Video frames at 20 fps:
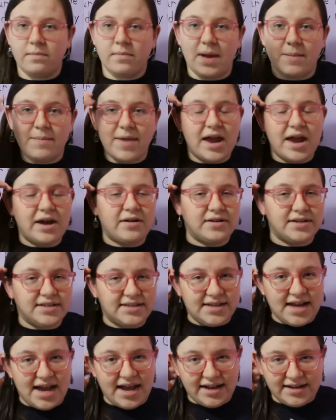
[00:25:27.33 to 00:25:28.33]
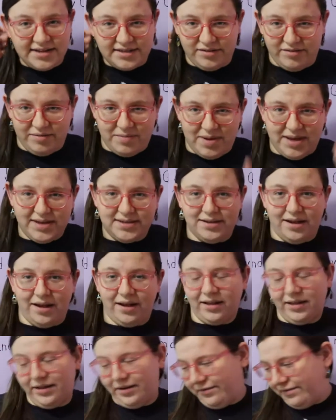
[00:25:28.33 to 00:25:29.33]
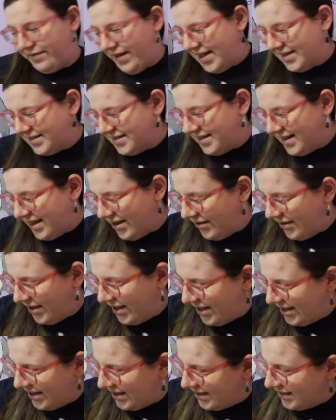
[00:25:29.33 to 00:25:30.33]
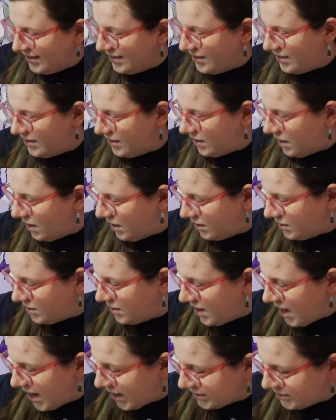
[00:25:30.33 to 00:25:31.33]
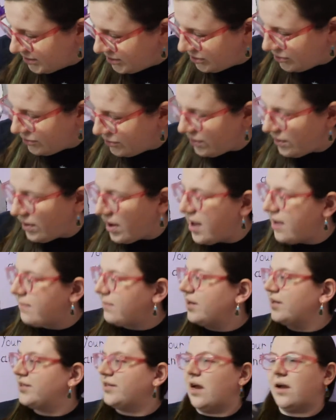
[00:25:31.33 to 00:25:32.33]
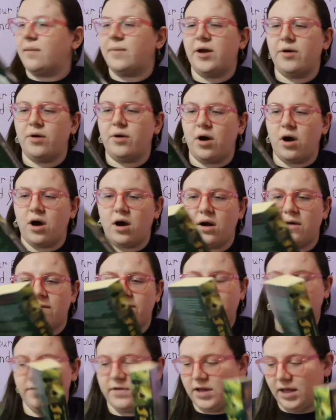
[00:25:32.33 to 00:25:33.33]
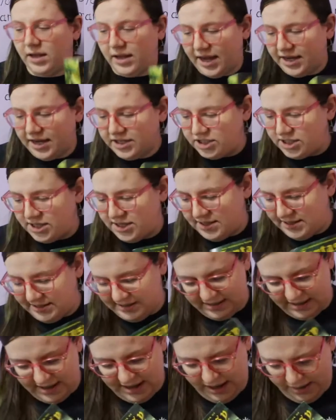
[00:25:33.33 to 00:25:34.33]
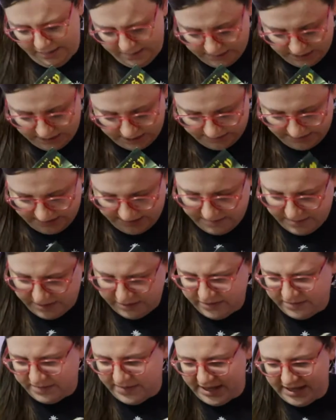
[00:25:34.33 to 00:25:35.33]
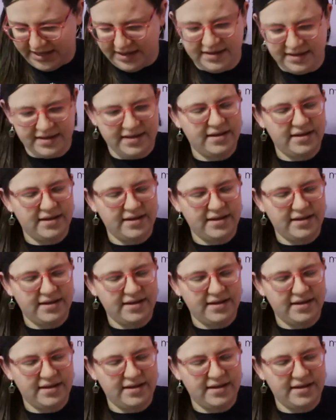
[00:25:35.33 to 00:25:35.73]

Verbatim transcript: My battery is dying, so I might talk a little fast now. Uh, the next two I'm going to talk about are collections, and I happen to be both be